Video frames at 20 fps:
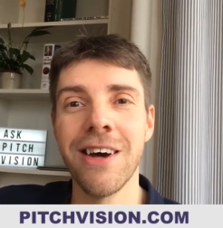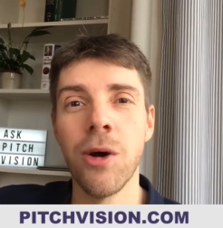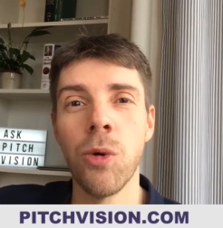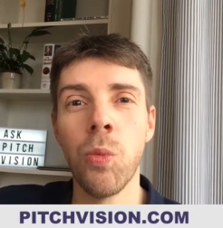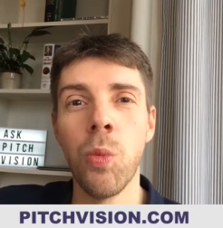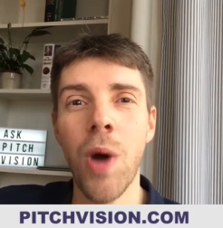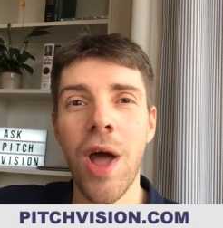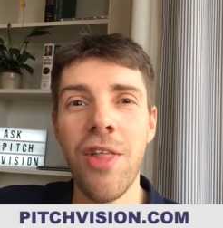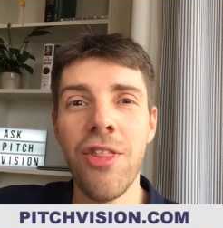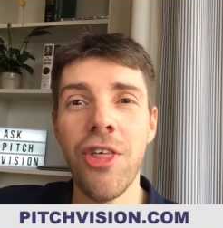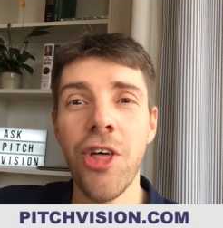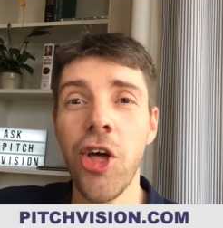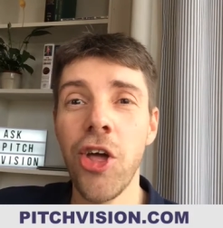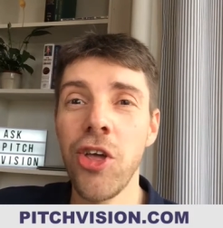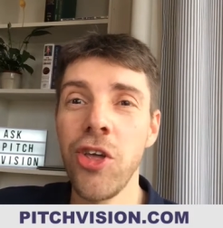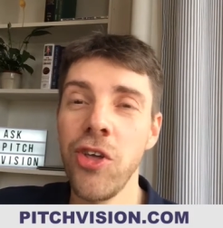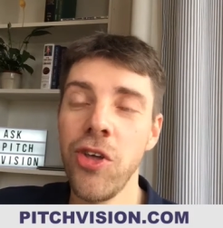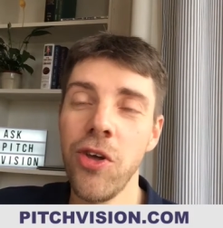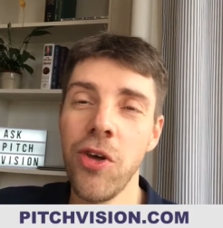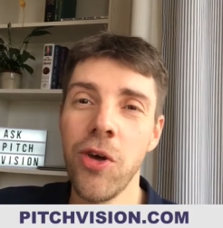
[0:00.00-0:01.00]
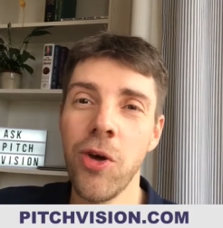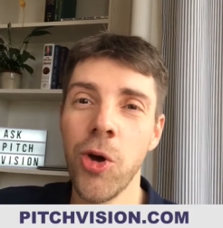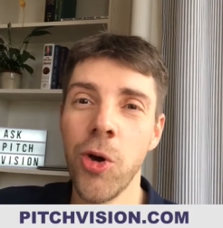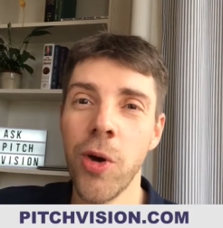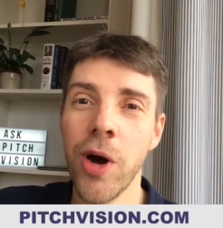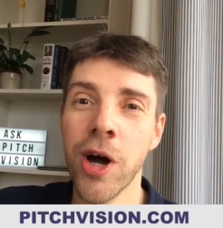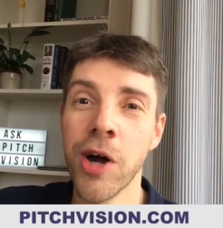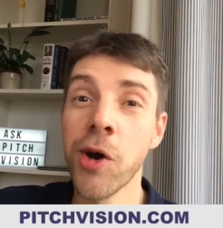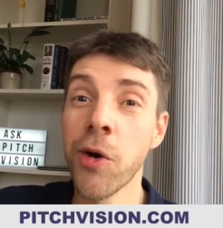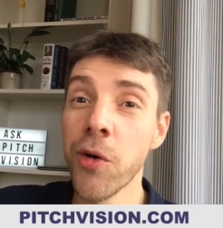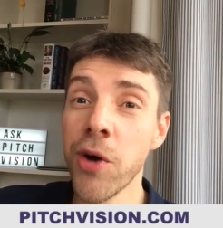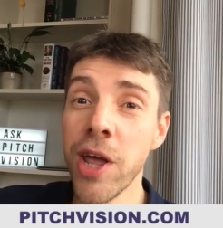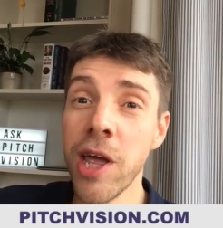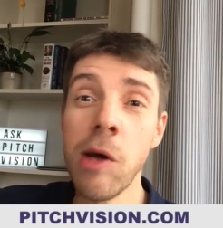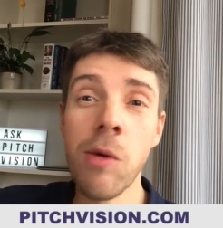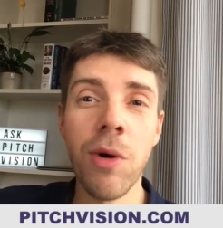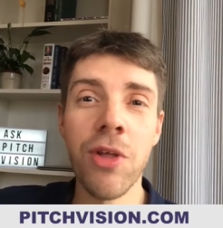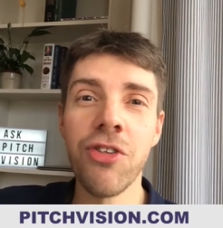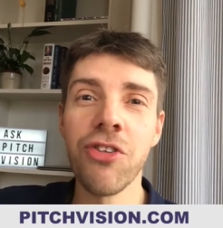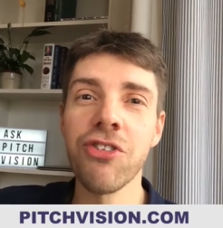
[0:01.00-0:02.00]
whether you
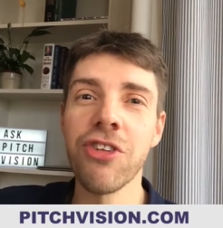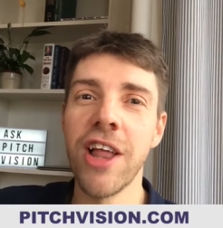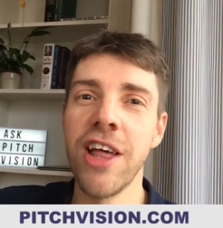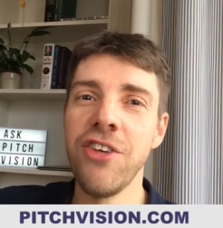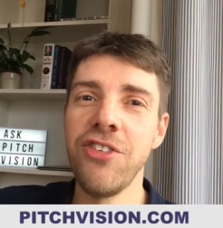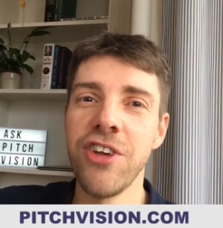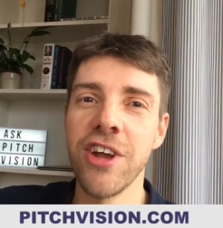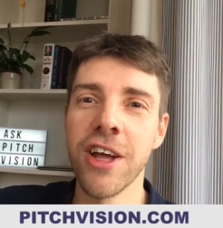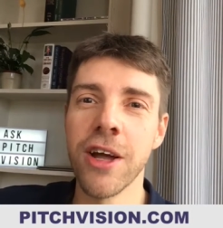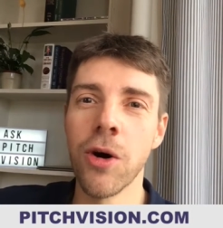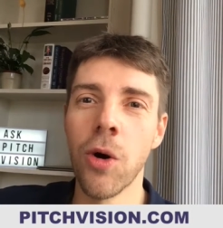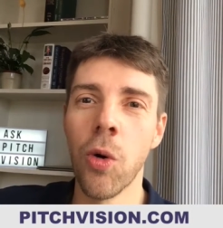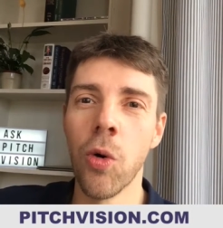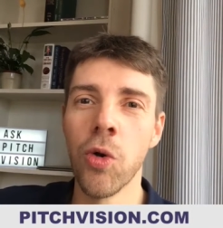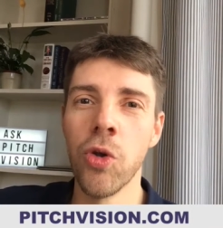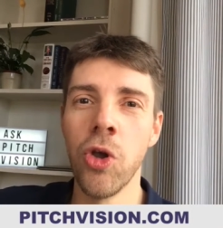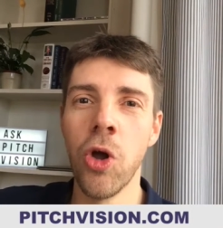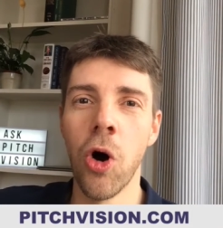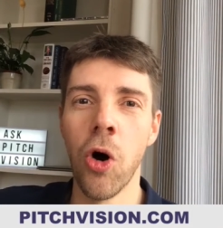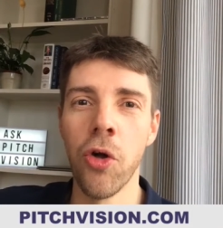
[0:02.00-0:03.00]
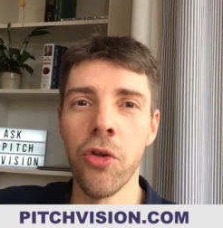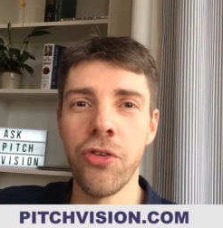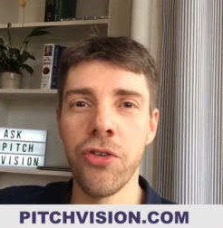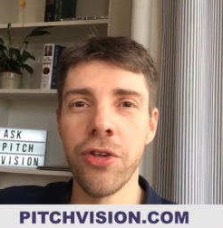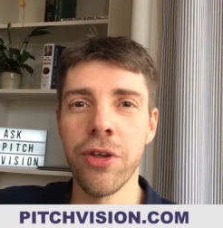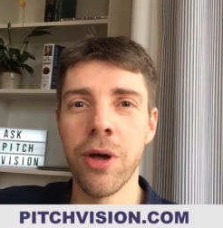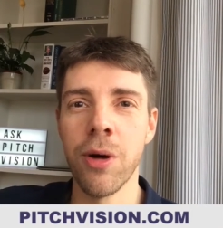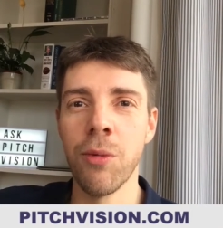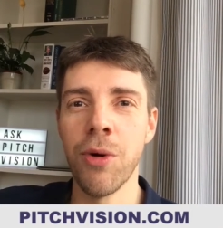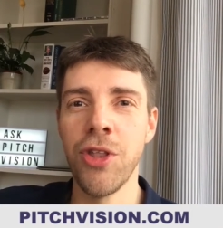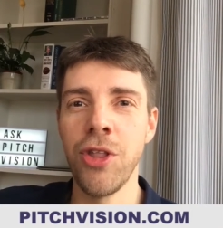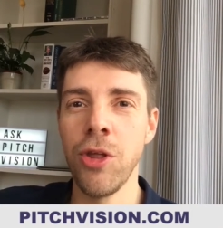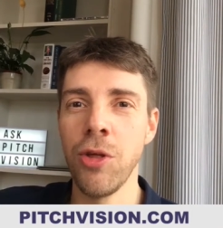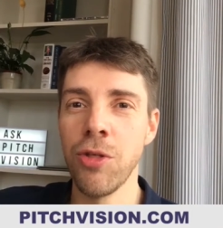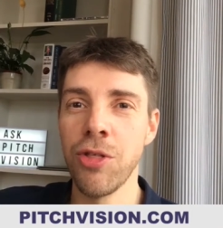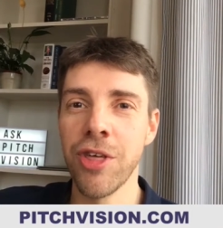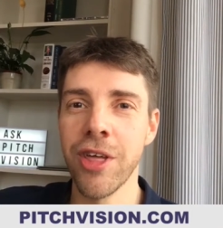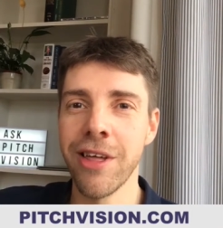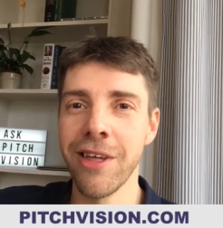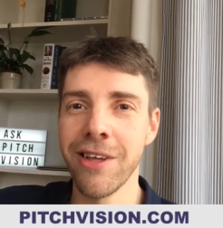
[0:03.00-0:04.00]
agree with sledging or not, and whether
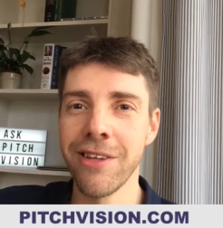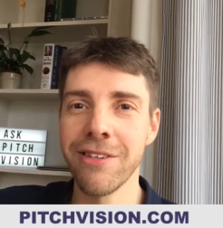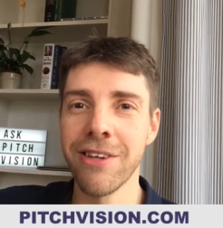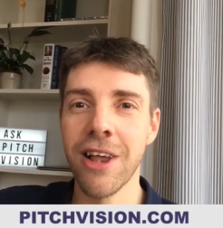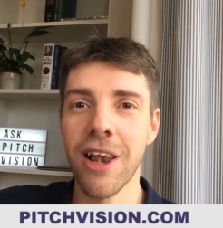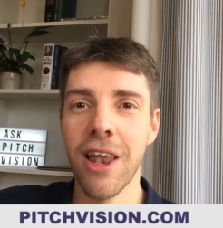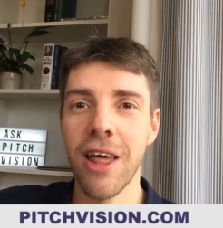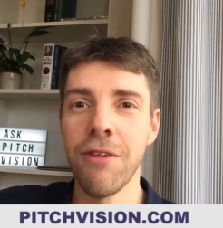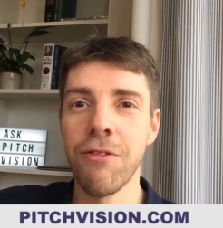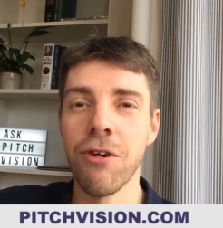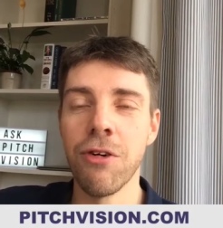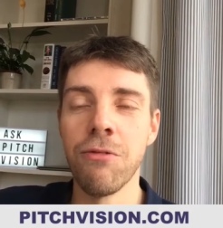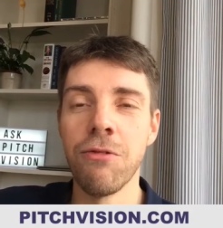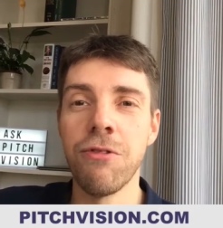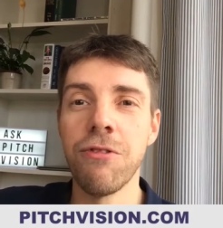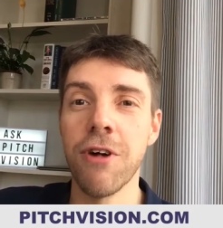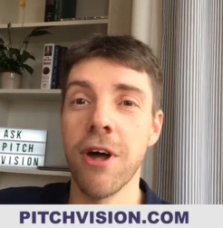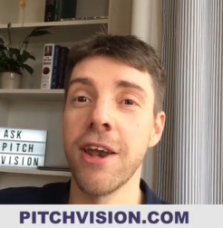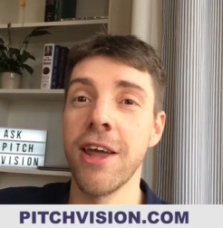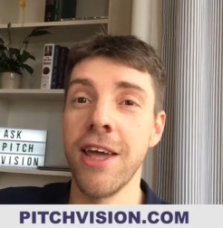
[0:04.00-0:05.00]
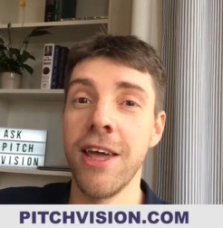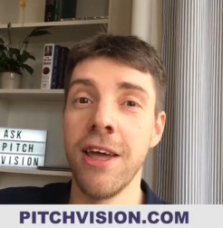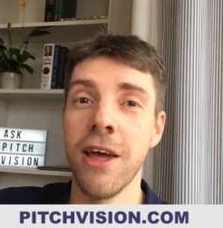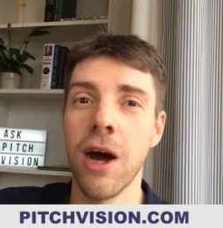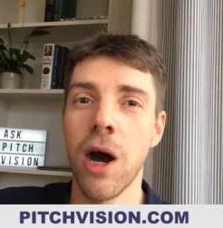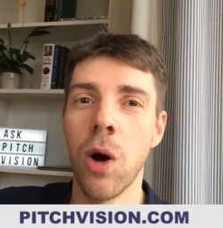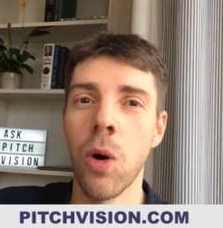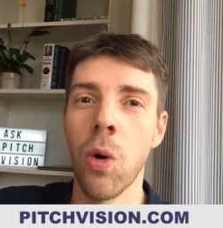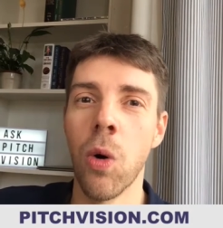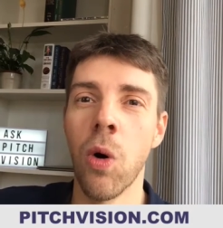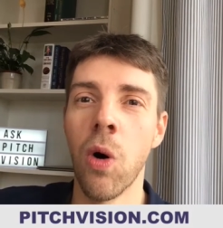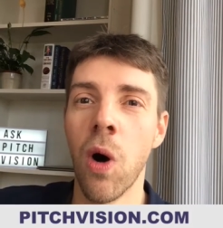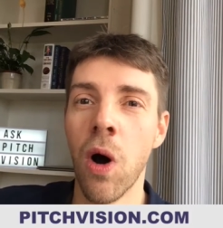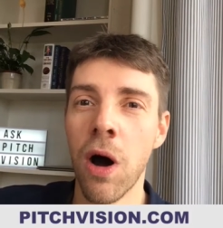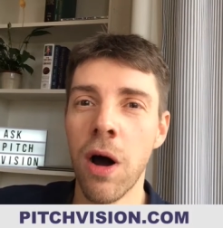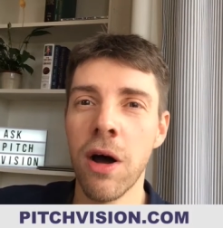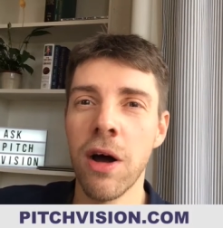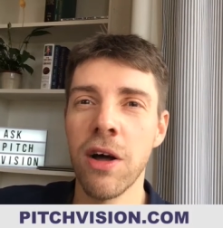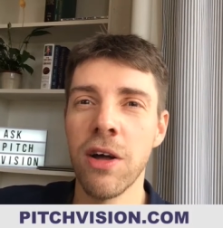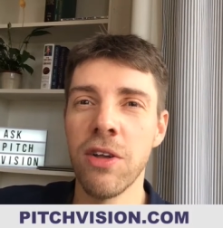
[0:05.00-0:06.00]
you think it's clever and funny
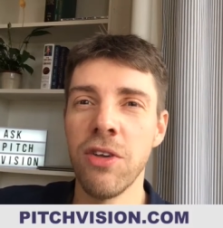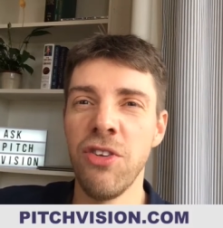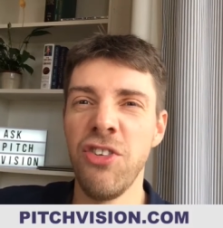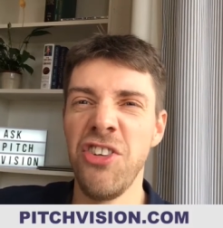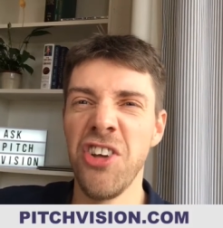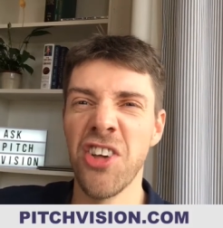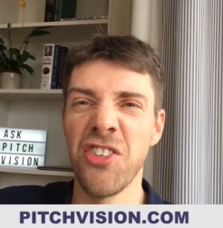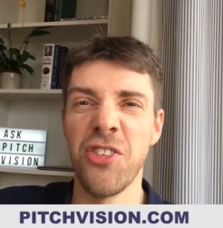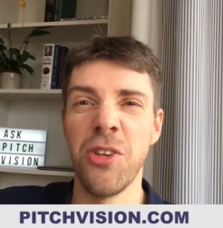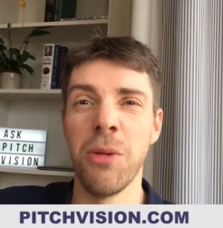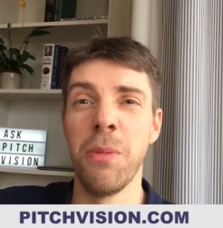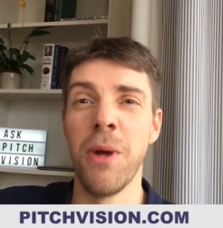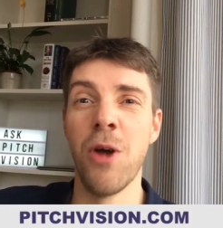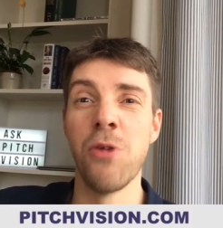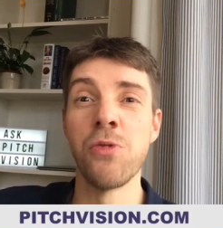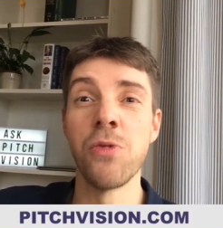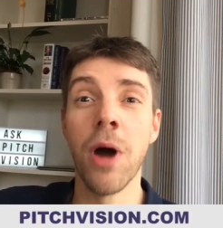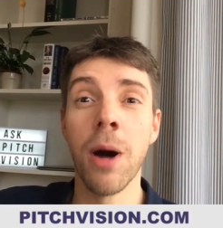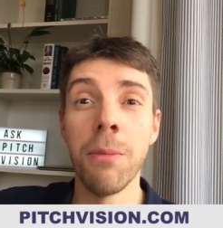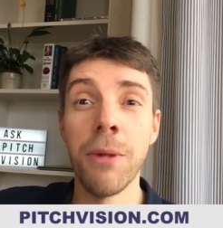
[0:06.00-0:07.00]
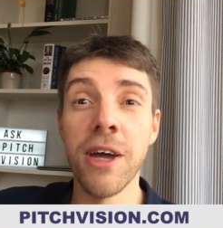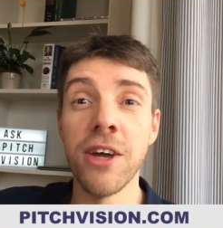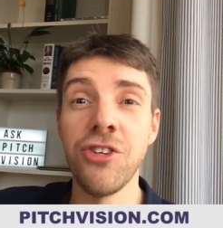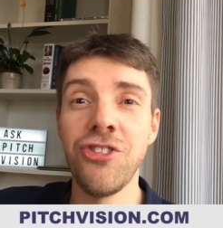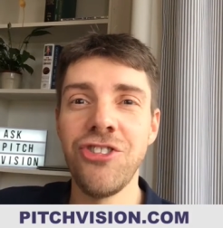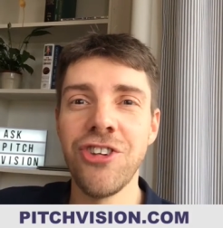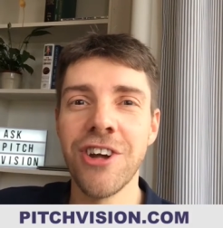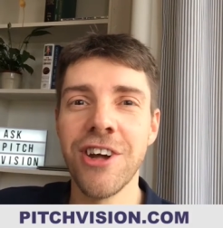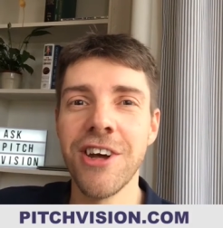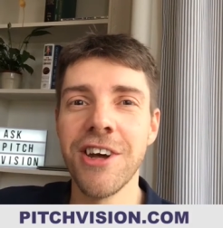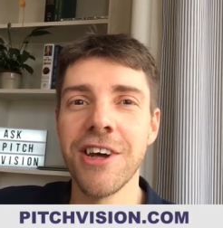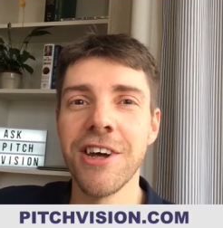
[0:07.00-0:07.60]
or just a bit rubbish,